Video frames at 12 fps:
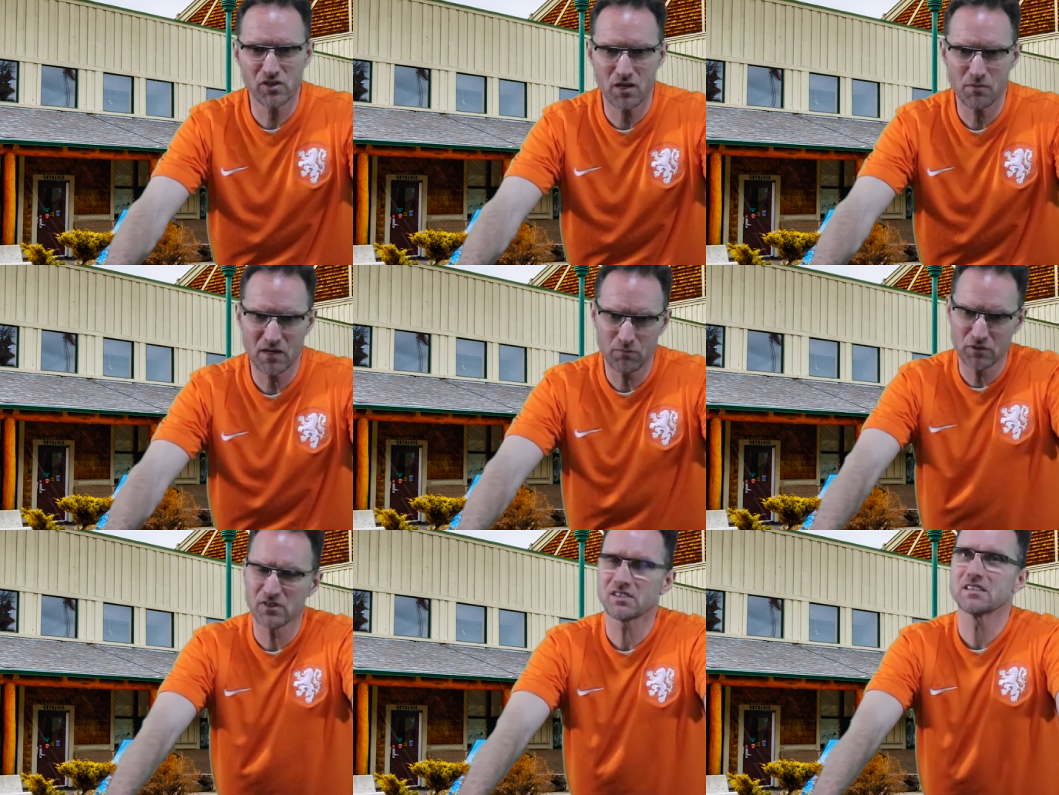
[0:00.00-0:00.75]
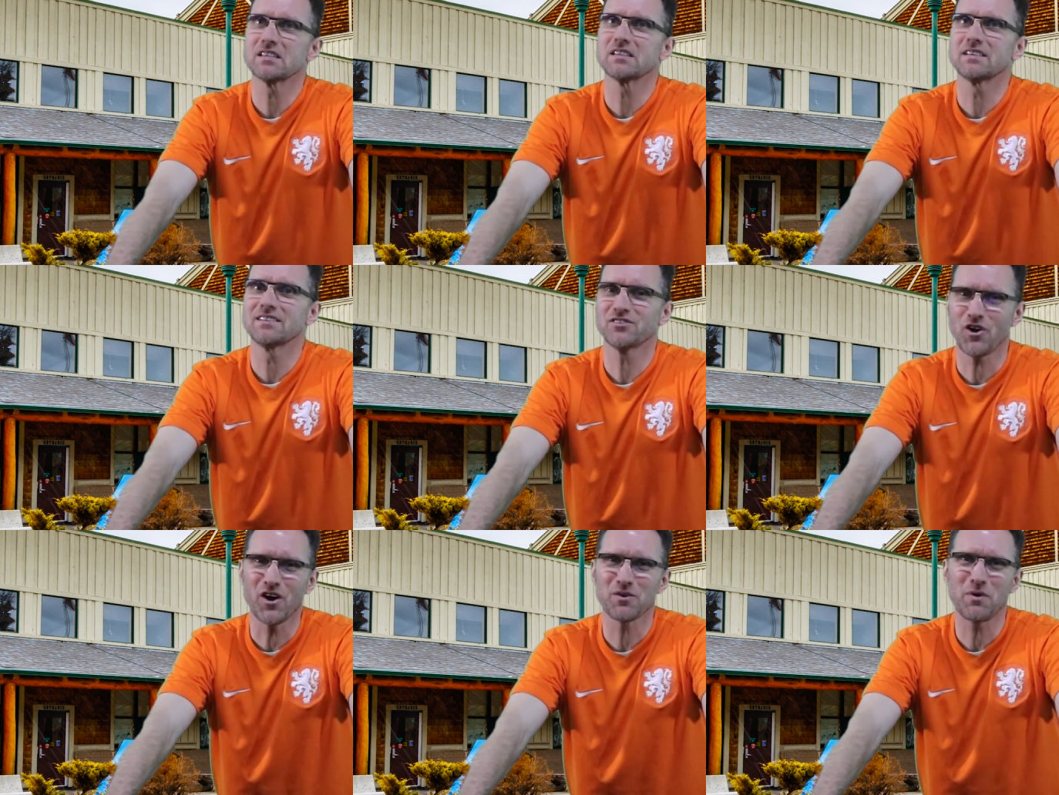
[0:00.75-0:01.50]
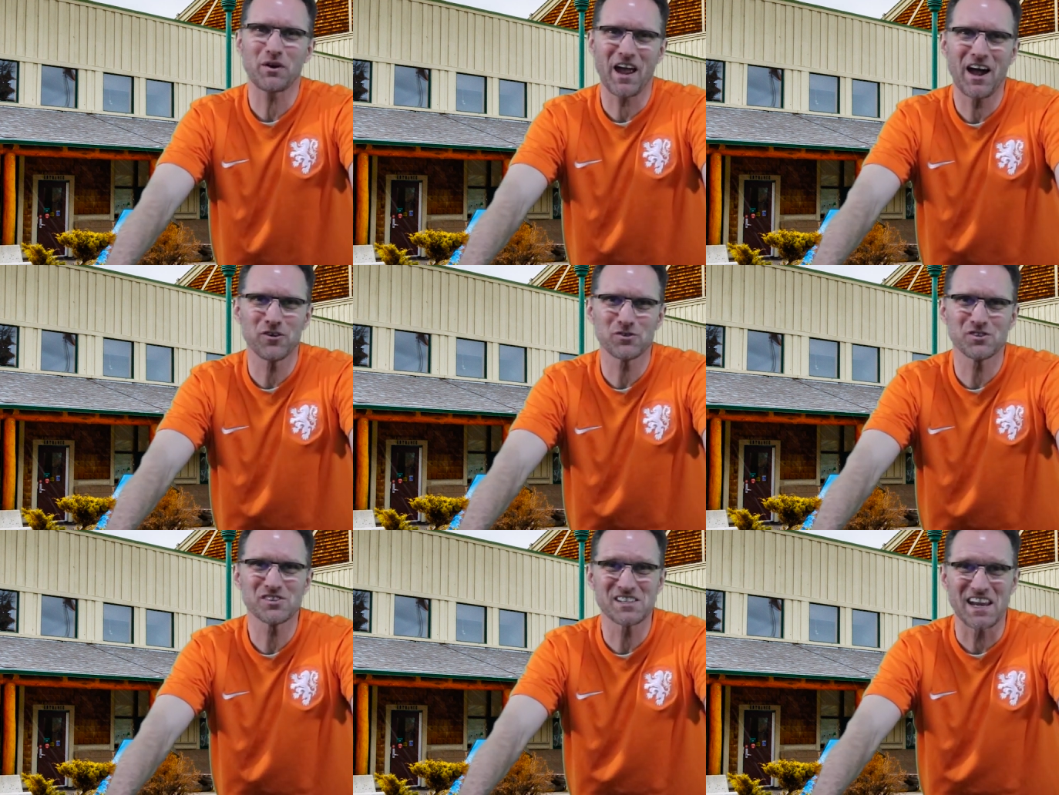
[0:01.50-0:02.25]
to be able to talk about how to
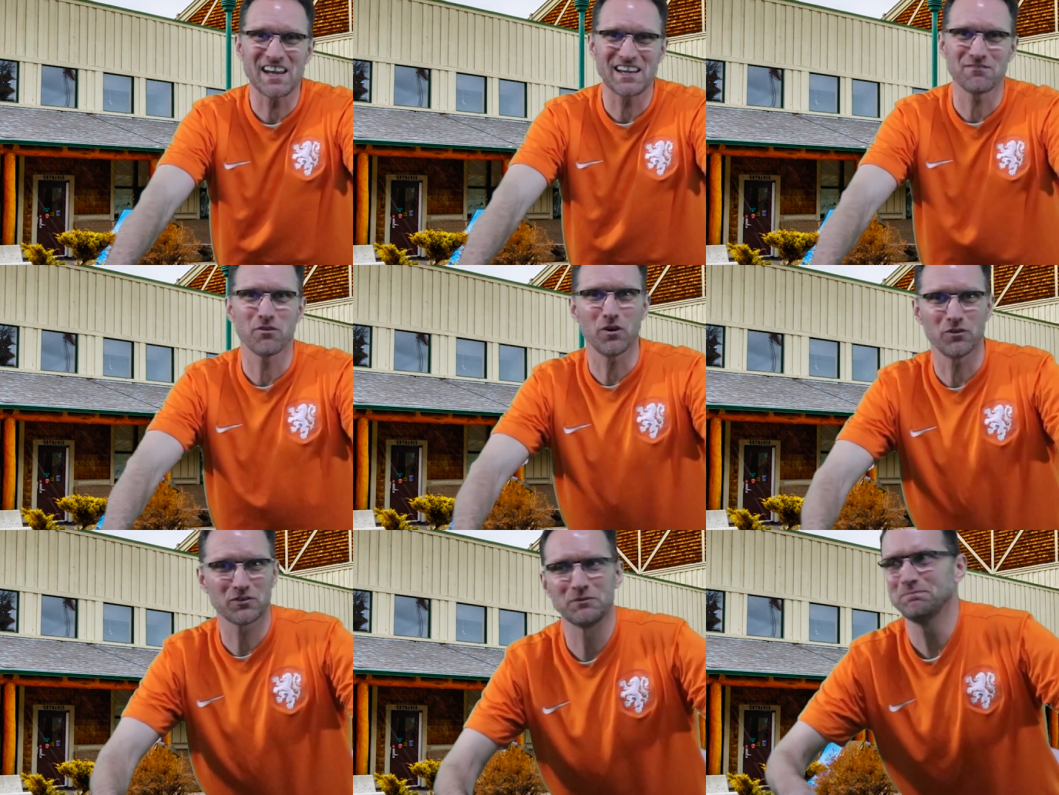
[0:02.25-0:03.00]
stay involved.